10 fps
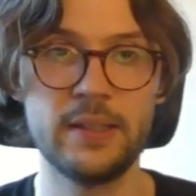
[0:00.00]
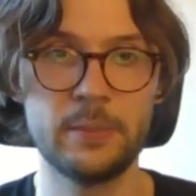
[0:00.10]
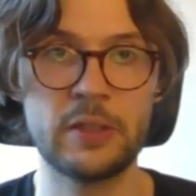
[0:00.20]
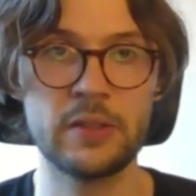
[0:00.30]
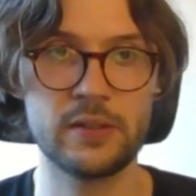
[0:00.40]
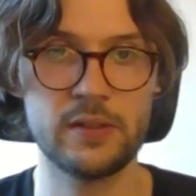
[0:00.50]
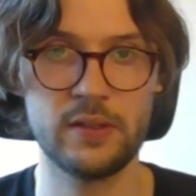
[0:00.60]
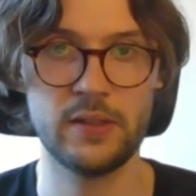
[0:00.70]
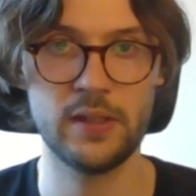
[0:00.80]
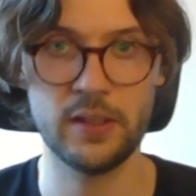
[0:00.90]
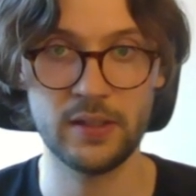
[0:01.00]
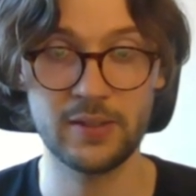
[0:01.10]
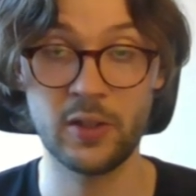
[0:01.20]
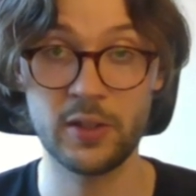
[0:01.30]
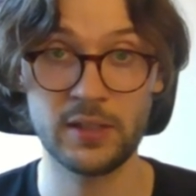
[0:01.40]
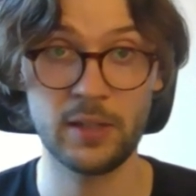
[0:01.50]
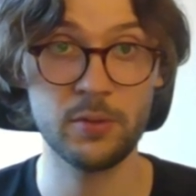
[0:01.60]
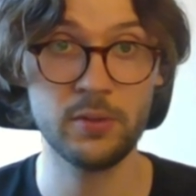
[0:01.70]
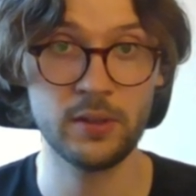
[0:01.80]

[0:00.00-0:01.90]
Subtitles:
because Darksaber